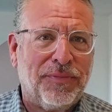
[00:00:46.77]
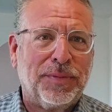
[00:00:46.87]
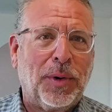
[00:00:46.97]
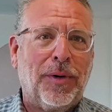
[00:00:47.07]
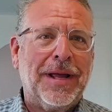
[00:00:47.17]

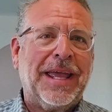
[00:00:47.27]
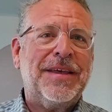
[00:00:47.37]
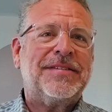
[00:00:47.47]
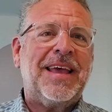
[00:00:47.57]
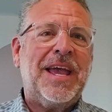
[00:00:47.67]
flooring
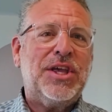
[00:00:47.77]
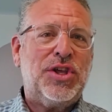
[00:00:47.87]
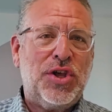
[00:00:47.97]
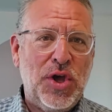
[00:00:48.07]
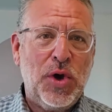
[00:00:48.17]
is a
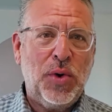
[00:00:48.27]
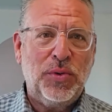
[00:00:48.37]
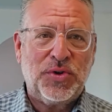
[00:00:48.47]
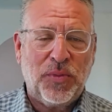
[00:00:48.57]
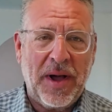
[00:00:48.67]

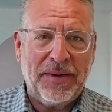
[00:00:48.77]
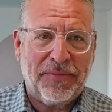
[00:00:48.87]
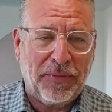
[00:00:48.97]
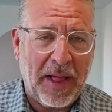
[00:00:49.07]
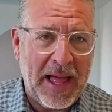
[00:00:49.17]
huge red
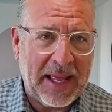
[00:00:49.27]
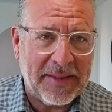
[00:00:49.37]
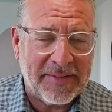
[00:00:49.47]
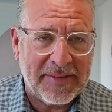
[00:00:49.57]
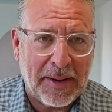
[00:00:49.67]
flag
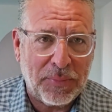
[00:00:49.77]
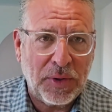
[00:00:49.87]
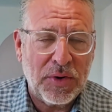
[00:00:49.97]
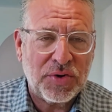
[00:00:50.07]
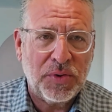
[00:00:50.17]
and
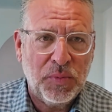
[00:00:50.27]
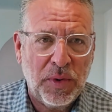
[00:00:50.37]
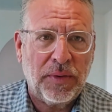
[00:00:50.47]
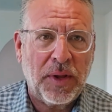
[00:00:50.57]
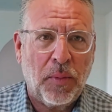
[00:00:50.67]
something you should
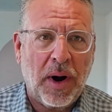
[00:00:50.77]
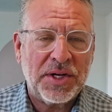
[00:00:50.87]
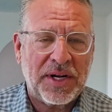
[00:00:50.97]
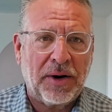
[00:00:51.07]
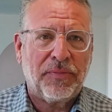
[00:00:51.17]
really
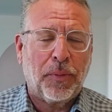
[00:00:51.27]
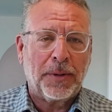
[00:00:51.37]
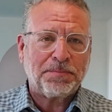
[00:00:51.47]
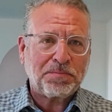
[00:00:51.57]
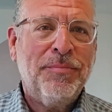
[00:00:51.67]
watch out
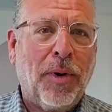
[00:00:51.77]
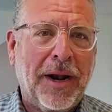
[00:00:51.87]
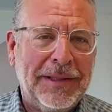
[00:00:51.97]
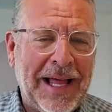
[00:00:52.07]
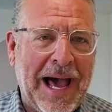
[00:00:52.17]
for.
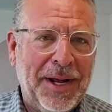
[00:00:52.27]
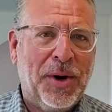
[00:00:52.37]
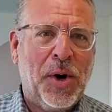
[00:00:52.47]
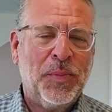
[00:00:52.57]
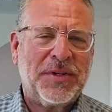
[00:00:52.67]
Bought a lot of
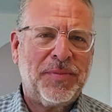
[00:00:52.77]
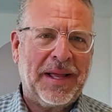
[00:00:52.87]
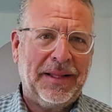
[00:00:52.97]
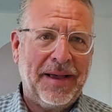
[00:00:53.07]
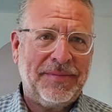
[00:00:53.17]
homes in
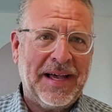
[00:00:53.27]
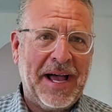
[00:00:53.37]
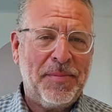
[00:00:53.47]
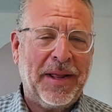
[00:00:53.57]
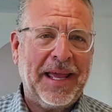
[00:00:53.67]
my
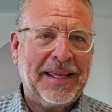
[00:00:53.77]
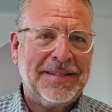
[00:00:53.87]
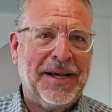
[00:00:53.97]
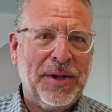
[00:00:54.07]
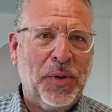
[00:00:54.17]
lifetime, and I can
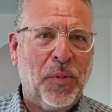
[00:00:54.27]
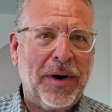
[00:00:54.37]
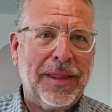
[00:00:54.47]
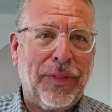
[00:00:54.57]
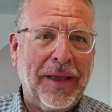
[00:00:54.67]
tell you
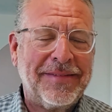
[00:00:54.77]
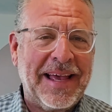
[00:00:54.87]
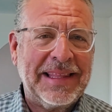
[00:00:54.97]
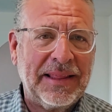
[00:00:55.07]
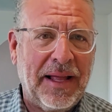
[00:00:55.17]
one of the things
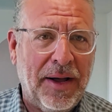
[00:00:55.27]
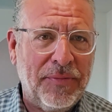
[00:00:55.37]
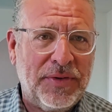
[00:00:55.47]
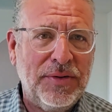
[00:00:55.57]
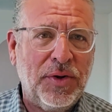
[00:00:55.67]
I'd
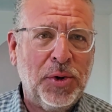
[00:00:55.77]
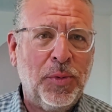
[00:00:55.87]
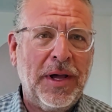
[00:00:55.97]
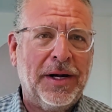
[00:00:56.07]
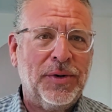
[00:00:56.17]
love to
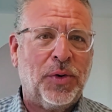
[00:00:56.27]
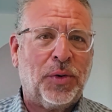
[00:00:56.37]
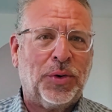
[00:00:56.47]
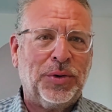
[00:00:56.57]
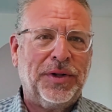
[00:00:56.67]
do in an
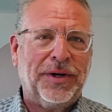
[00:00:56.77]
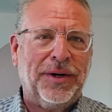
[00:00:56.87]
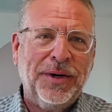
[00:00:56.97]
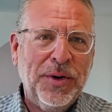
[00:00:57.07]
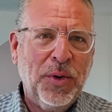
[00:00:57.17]

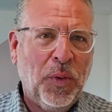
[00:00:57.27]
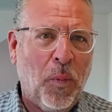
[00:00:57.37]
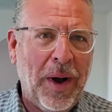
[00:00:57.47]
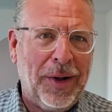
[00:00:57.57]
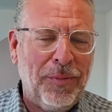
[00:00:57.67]
older,
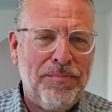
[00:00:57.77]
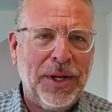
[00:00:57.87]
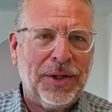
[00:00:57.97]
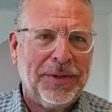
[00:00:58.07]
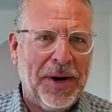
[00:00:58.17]

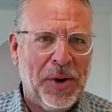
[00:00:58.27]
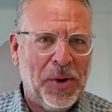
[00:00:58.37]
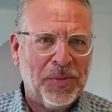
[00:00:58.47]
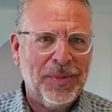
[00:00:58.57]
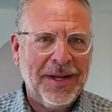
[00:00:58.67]
well-built
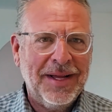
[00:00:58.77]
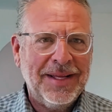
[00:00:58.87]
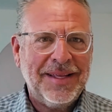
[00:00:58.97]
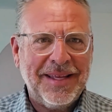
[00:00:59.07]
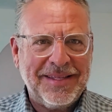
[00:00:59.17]
home
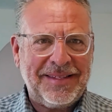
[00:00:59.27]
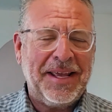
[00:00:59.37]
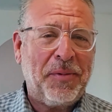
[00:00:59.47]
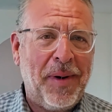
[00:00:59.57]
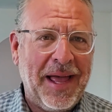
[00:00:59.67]
is
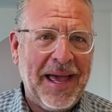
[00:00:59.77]
stick my